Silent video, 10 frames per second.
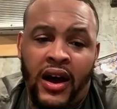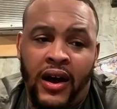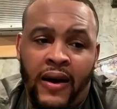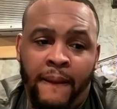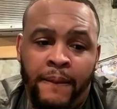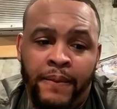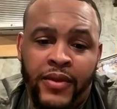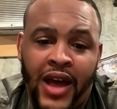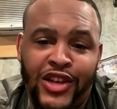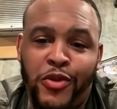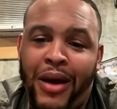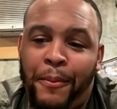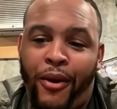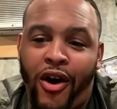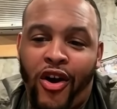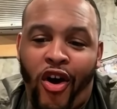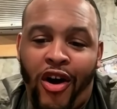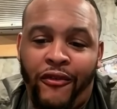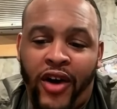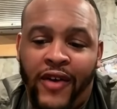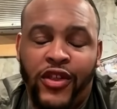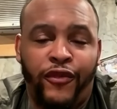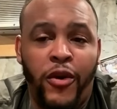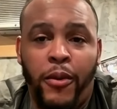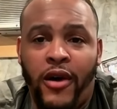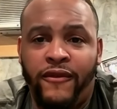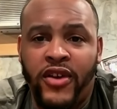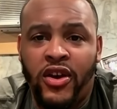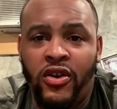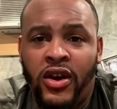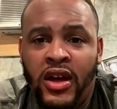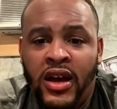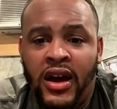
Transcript: Um, I do my part off of the football field